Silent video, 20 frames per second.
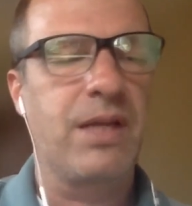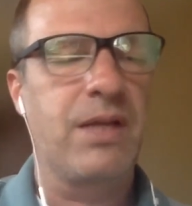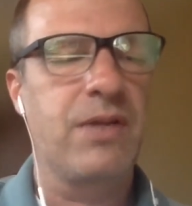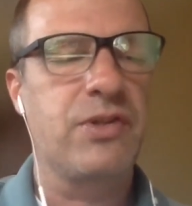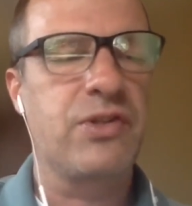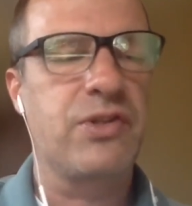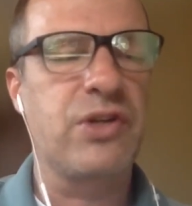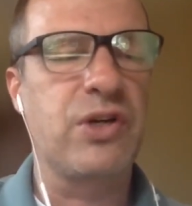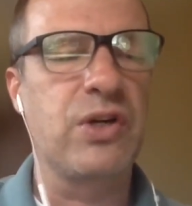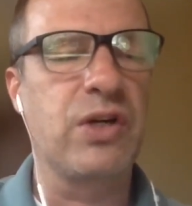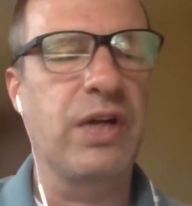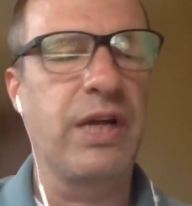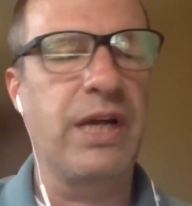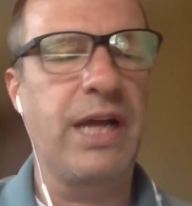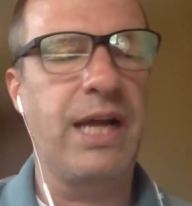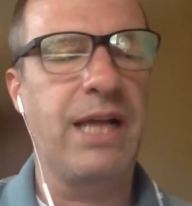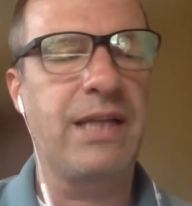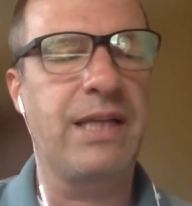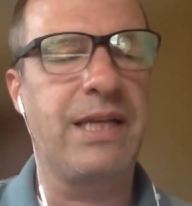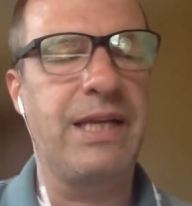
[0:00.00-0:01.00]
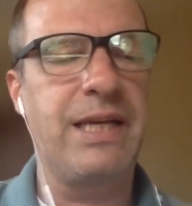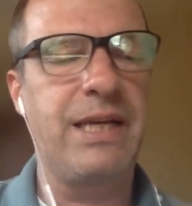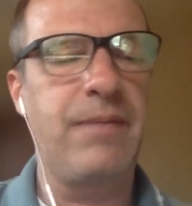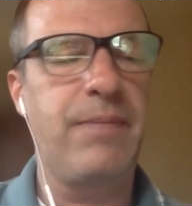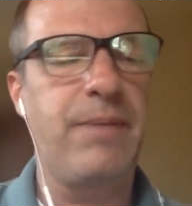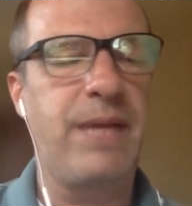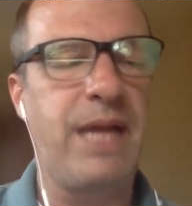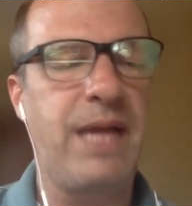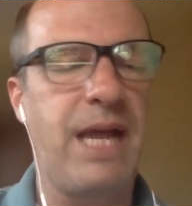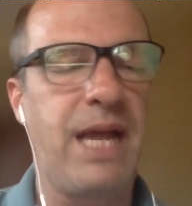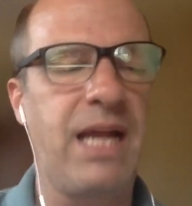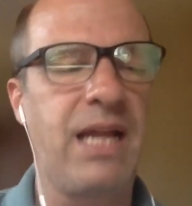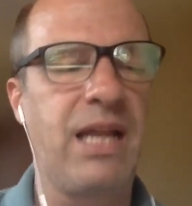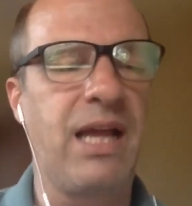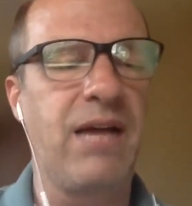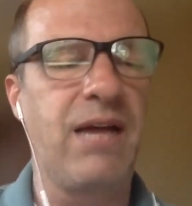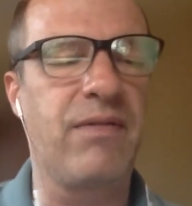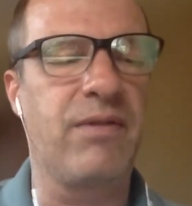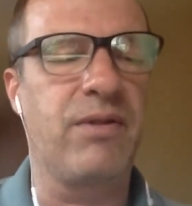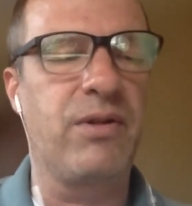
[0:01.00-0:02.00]
certainly at the EPA
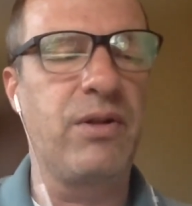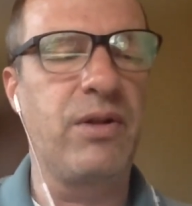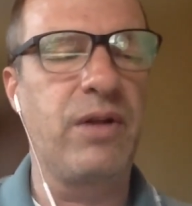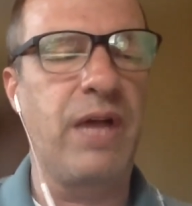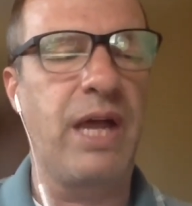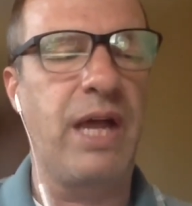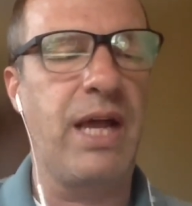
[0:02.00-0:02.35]
level,